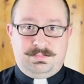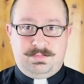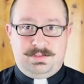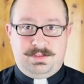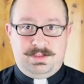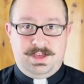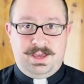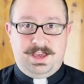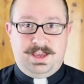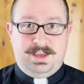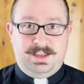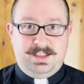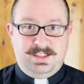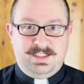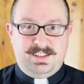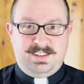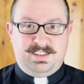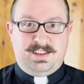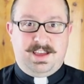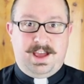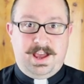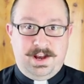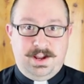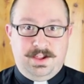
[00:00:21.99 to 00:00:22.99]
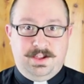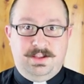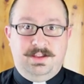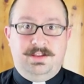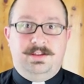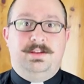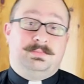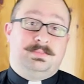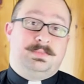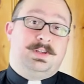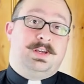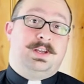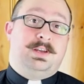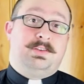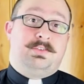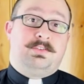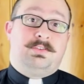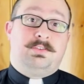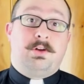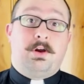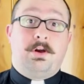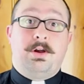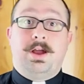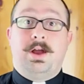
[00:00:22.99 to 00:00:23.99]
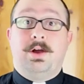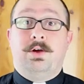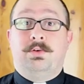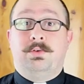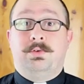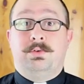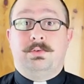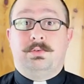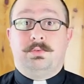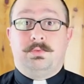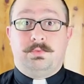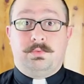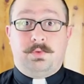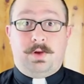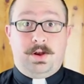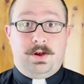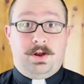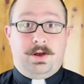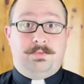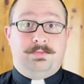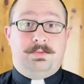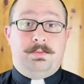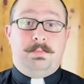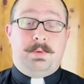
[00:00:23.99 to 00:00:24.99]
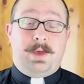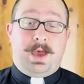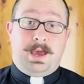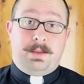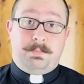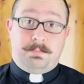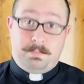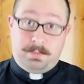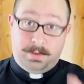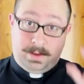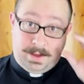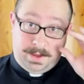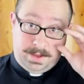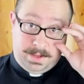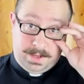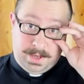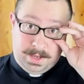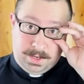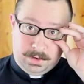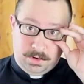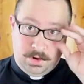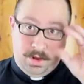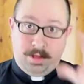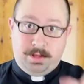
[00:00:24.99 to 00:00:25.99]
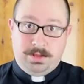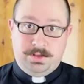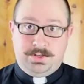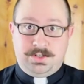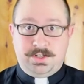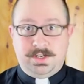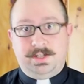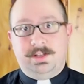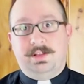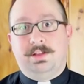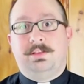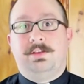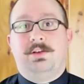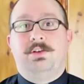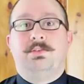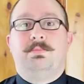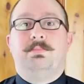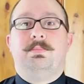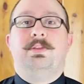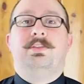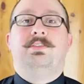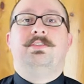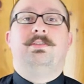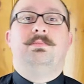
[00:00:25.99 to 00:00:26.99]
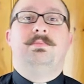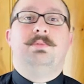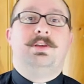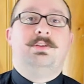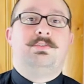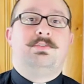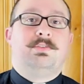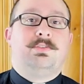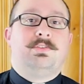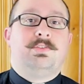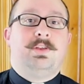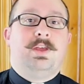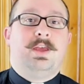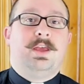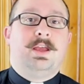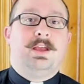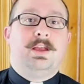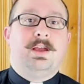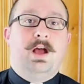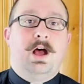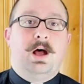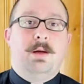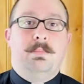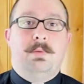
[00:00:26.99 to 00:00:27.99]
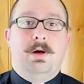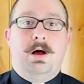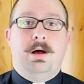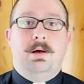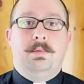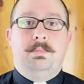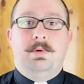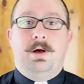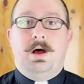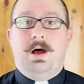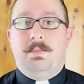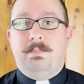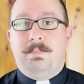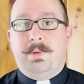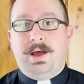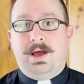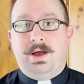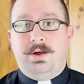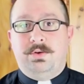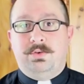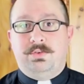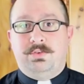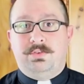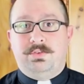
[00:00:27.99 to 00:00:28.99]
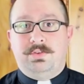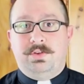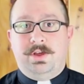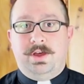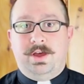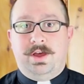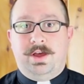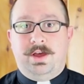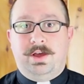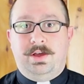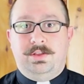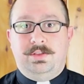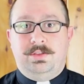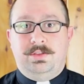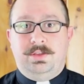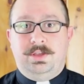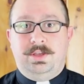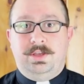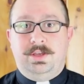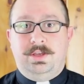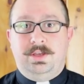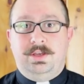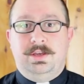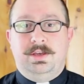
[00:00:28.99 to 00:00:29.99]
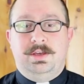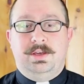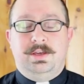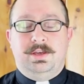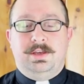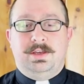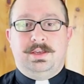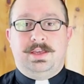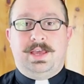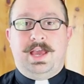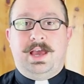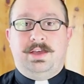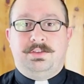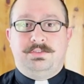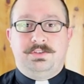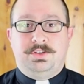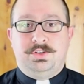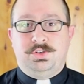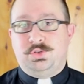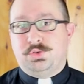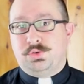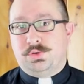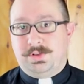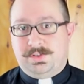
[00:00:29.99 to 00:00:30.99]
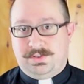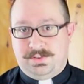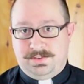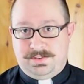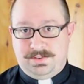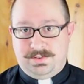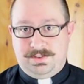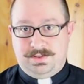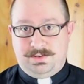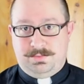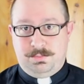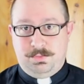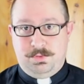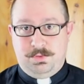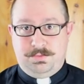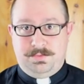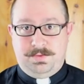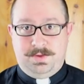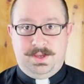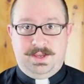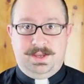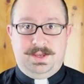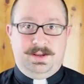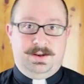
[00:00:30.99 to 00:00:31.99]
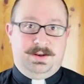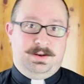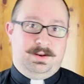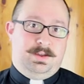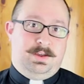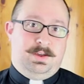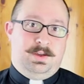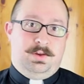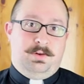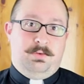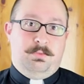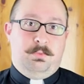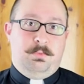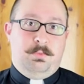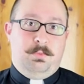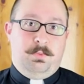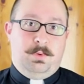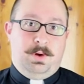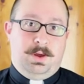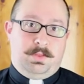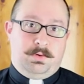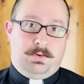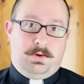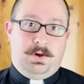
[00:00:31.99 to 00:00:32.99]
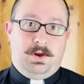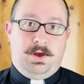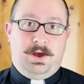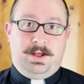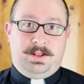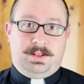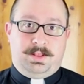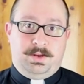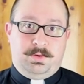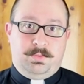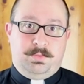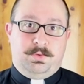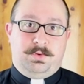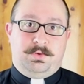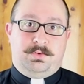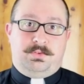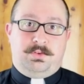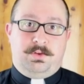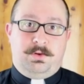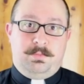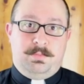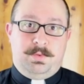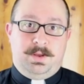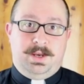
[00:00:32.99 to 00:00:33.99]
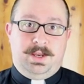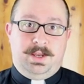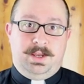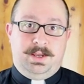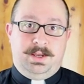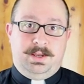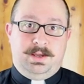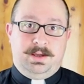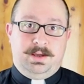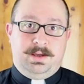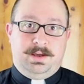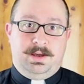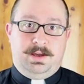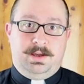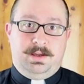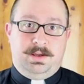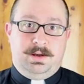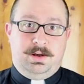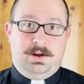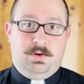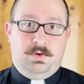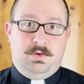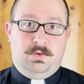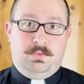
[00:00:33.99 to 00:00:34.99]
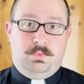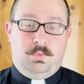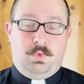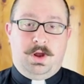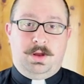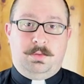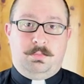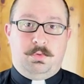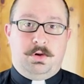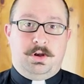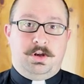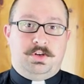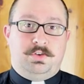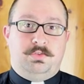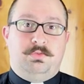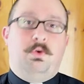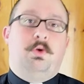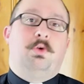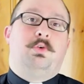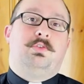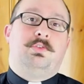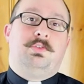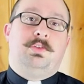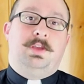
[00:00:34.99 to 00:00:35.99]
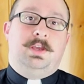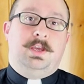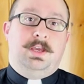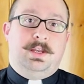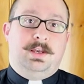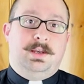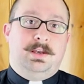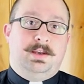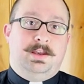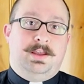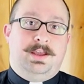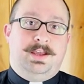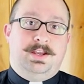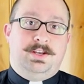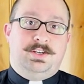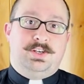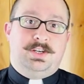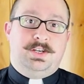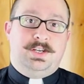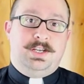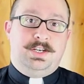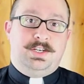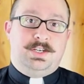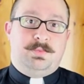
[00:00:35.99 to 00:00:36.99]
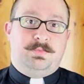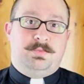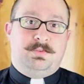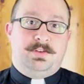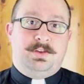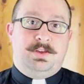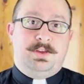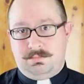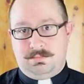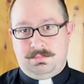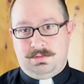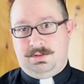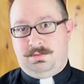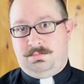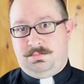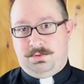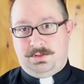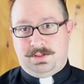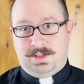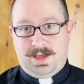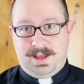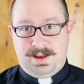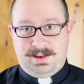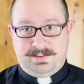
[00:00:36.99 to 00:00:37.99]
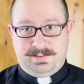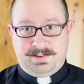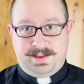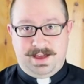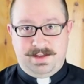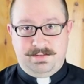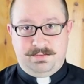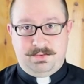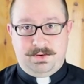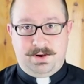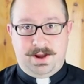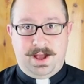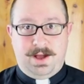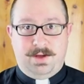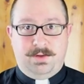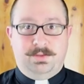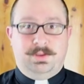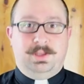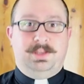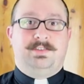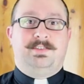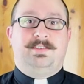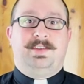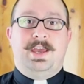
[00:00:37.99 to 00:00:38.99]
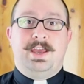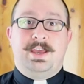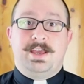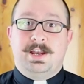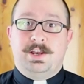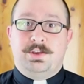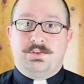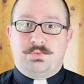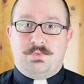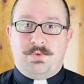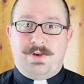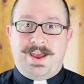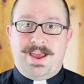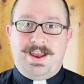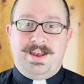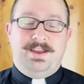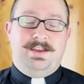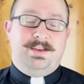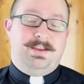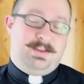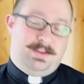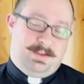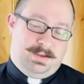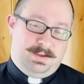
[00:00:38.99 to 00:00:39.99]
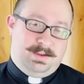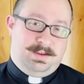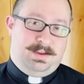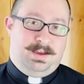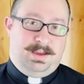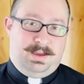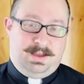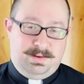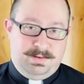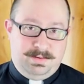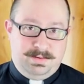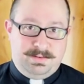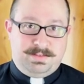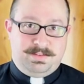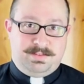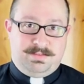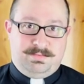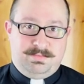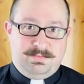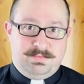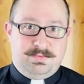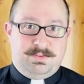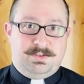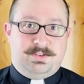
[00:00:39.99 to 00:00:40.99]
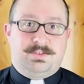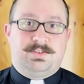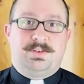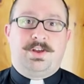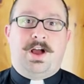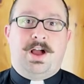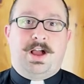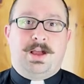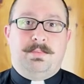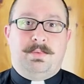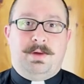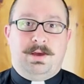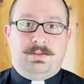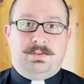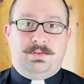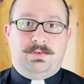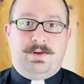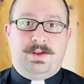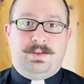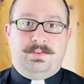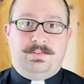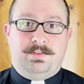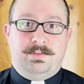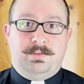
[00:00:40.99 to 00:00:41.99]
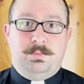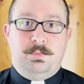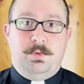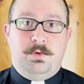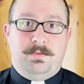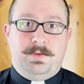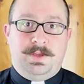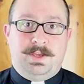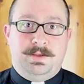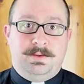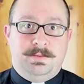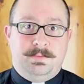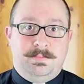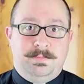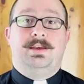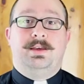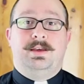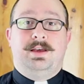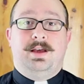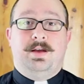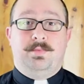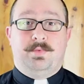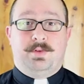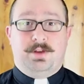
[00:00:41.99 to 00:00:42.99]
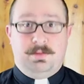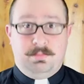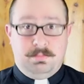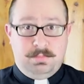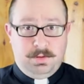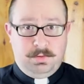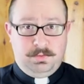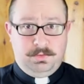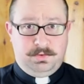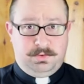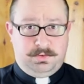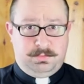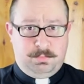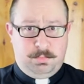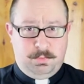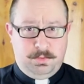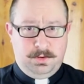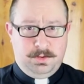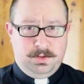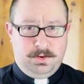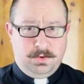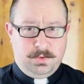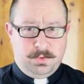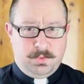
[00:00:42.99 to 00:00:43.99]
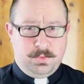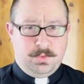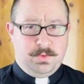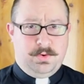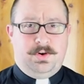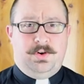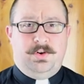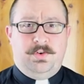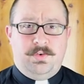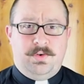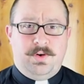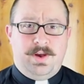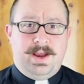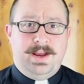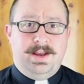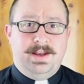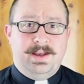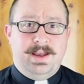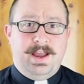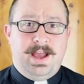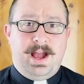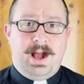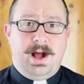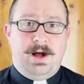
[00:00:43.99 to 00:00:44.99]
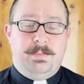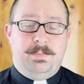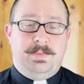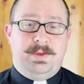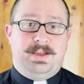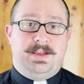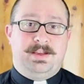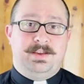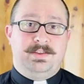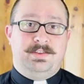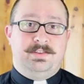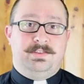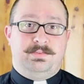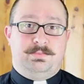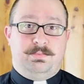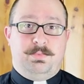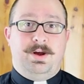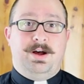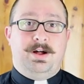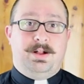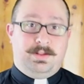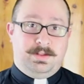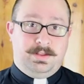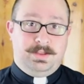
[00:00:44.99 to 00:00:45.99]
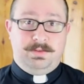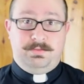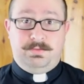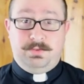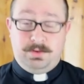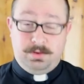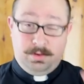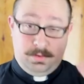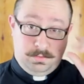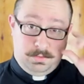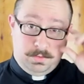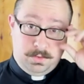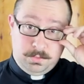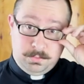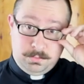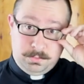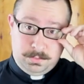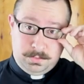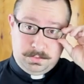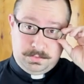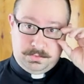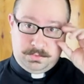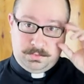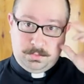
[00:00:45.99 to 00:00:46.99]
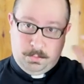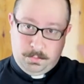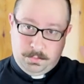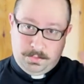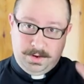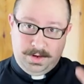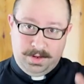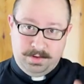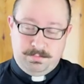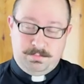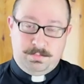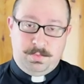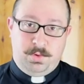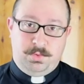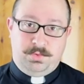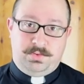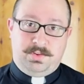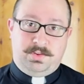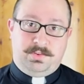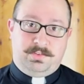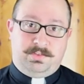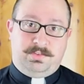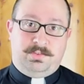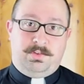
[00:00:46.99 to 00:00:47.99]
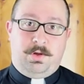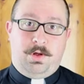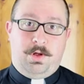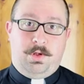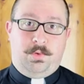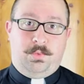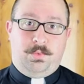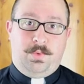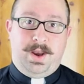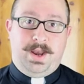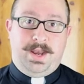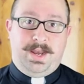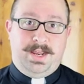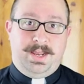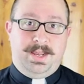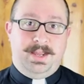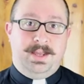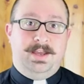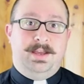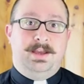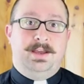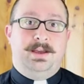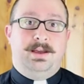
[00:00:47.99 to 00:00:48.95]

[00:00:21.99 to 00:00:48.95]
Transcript: thing in the title. Going to start out right off the bat by acknowledging that there's been some interesting hubbub about the casting choices of this movie and whether or not there were so many, white British folks in ancient Egypt. Let's put that aside for now. Let's take it as read and just talk about the rest of the movie. I'm going to blow the spoiler horn right now because, well, if you don't know the story of Moses already,